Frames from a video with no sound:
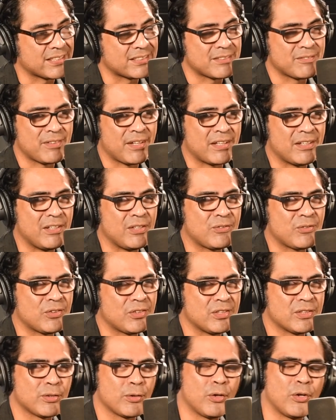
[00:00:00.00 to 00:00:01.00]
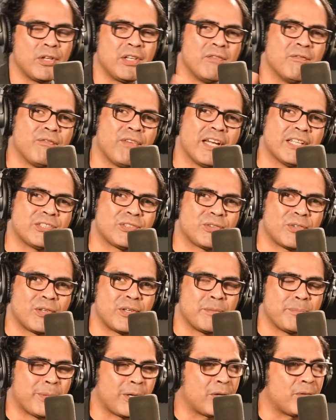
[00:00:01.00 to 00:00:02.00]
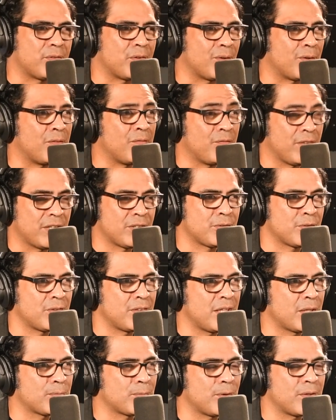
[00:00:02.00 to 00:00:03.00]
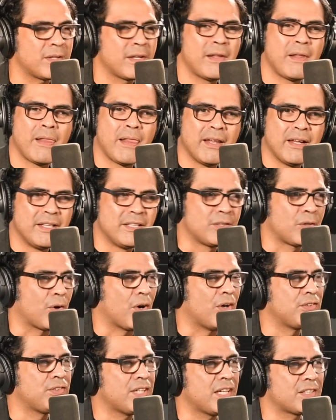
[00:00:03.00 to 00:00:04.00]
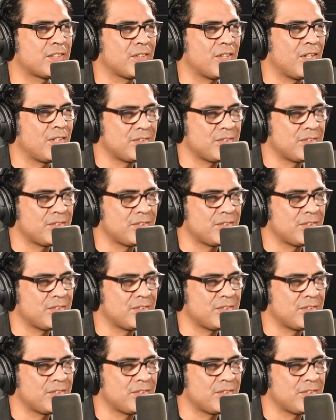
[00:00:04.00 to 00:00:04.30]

very interesting. So you're an investor, part of our investor network. Contact us.